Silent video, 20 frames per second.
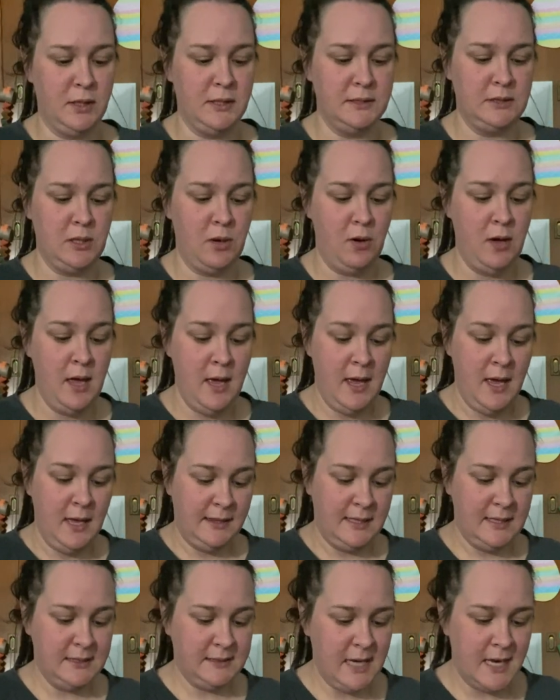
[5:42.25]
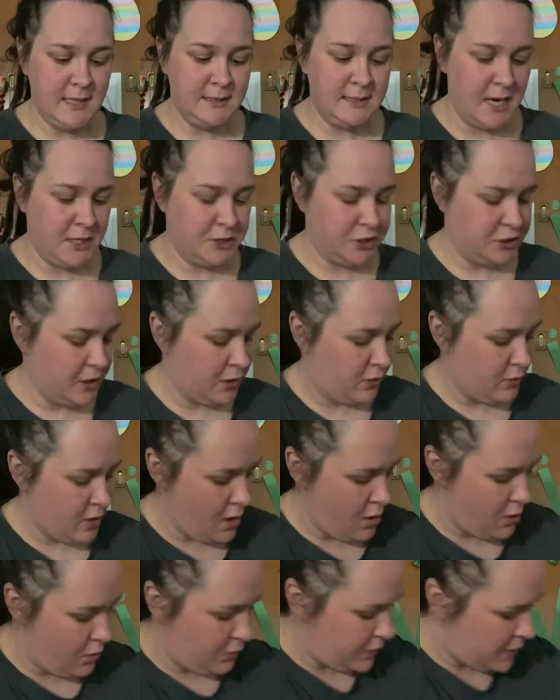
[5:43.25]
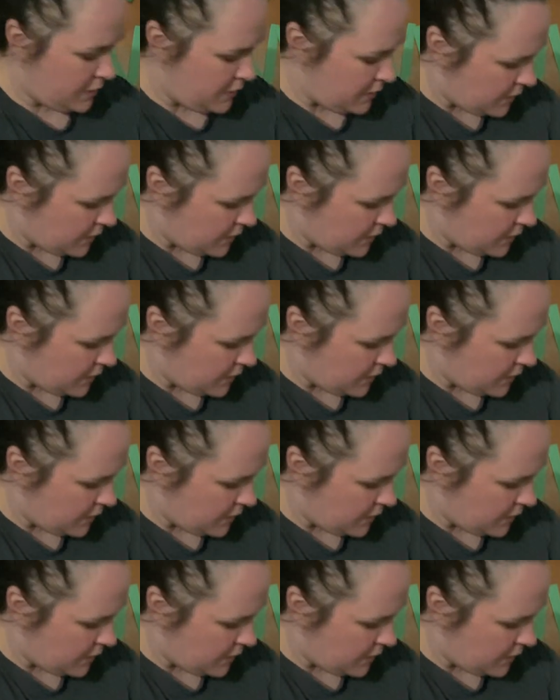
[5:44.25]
So this has actually grown